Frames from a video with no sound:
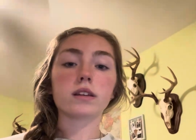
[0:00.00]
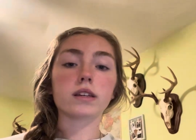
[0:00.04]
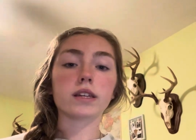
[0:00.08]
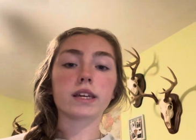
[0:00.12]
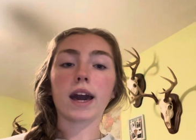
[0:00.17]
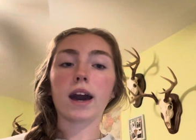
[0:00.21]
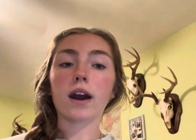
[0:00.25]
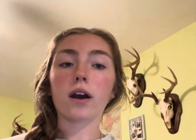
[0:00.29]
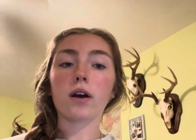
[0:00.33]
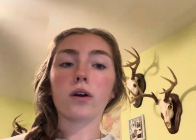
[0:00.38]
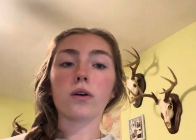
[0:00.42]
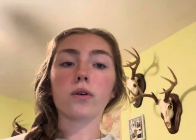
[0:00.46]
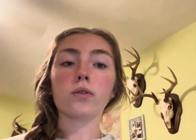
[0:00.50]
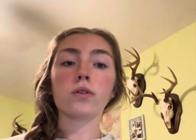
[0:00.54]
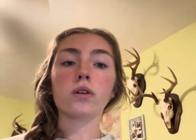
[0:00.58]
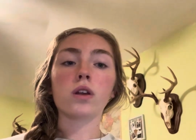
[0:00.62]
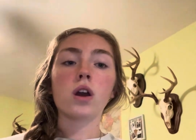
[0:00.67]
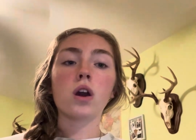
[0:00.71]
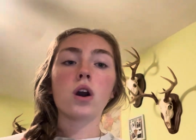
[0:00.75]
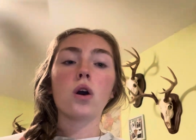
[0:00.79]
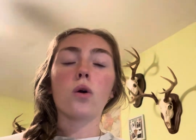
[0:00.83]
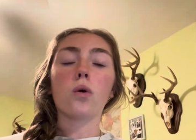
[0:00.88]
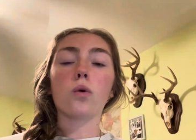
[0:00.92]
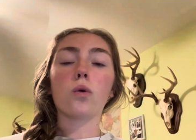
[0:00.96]
gout,
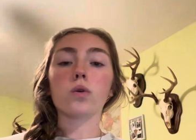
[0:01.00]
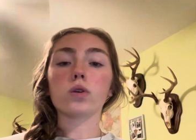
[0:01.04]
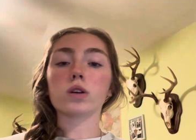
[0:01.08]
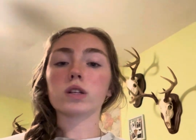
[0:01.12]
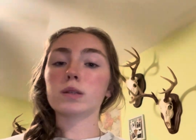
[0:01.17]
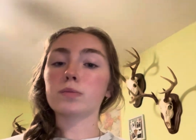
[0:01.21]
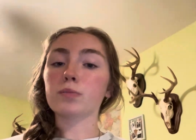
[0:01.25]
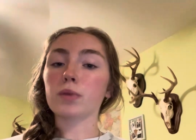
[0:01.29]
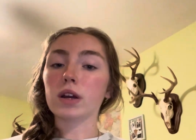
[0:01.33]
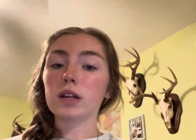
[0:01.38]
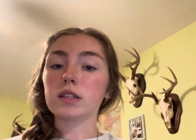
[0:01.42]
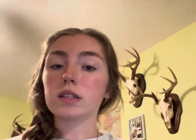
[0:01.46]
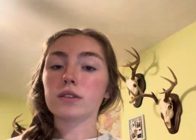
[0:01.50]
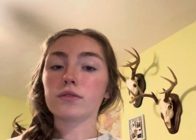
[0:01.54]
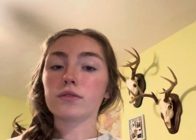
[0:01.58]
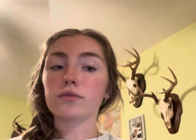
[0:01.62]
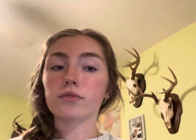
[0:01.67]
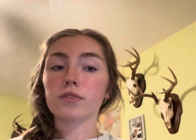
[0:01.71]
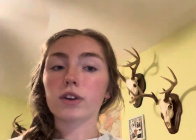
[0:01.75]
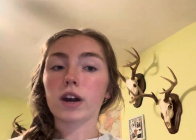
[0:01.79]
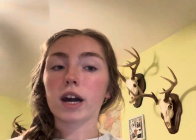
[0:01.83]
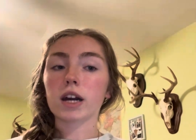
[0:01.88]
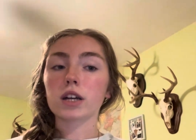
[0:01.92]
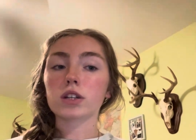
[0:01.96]
or sprains and
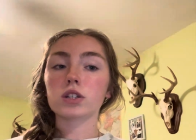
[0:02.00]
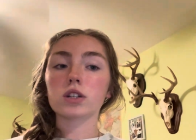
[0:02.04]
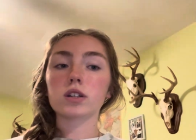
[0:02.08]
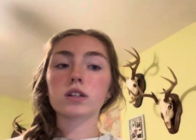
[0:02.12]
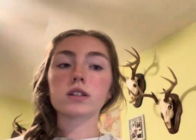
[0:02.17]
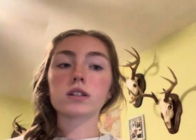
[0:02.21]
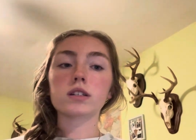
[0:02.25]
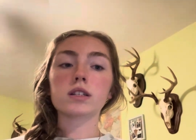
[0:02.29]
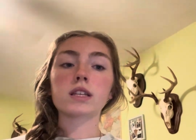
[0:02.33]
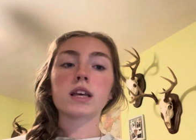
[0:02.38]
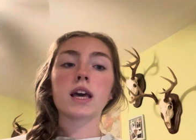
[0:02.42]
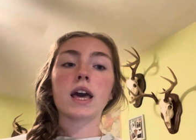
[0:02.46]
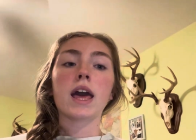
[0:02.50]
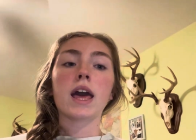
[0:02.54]
fractures.